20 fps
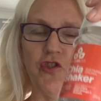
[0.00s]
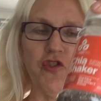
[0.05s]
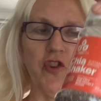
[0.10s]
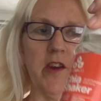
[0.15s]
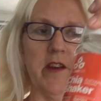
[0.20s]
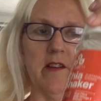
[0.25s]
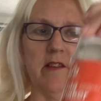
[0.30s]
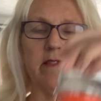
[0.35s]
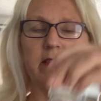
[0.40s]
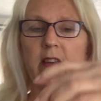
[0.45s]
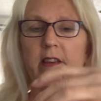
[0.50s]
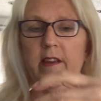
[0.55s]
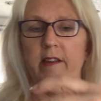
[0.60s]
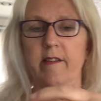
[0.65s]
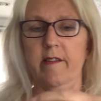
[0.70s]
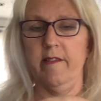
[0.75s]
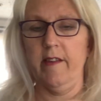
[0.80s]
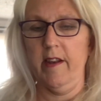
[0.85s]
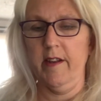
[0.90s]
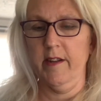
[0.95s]
chia
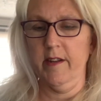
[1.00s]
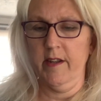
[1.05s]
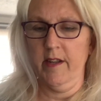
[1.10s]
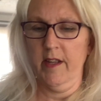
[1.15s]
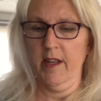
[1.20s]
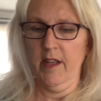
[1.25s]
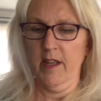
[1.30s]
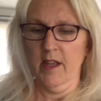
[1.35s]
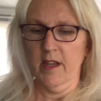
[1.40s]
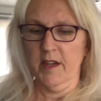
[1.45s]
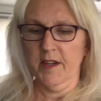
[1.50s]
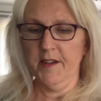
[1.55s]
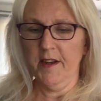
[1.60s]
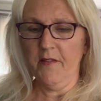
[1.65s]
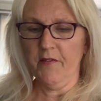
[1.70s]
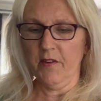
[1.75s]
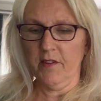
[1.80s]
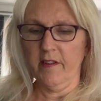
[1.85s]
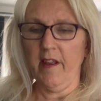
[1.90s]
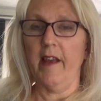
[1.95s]
seeds in. can
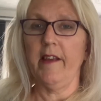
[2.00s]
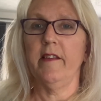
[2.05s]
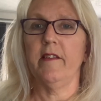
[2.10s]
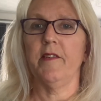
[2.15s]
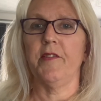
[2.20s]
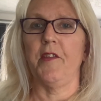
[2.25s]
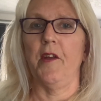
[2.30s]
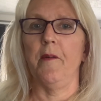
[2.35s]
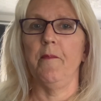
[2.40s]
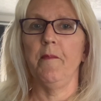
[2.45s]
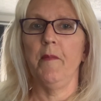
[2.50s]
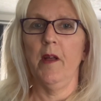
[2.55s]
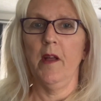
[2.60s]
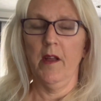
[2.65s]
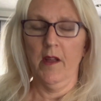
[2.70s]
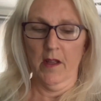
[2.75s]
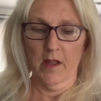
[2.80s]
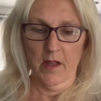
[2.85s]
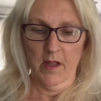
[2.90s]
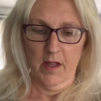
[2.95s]
never taste them,
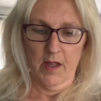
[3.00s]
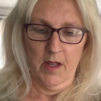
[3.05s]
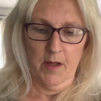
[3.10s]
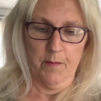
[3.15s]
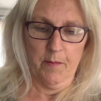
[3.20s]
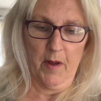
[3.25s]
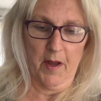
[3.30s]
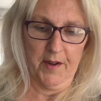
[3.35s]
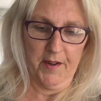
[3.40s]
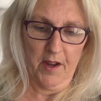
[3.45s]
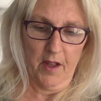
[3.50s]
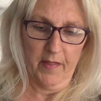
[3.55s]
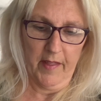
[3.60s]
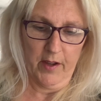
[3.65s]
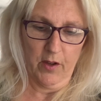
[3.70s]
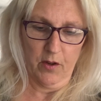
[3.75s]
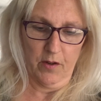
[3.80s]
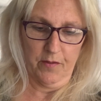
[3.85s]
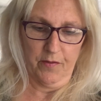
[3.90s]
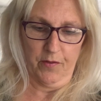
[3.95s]
but I know they're
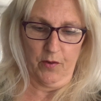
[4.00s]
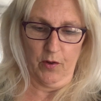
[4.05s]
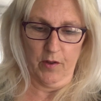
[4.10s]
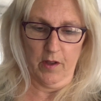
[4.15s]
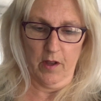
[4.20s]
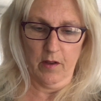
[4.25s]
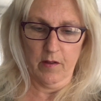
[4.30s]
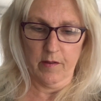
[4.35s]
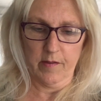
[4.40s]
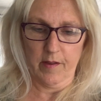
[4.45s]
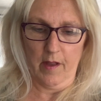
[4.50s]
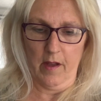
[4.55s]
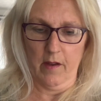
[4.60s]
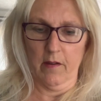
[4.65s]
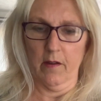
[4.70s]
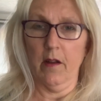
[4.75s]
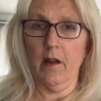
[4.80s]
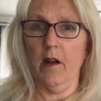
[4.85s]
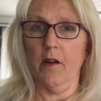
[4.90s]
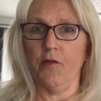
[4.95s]
good for you. So
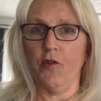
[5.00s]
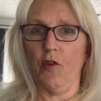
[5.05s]
I've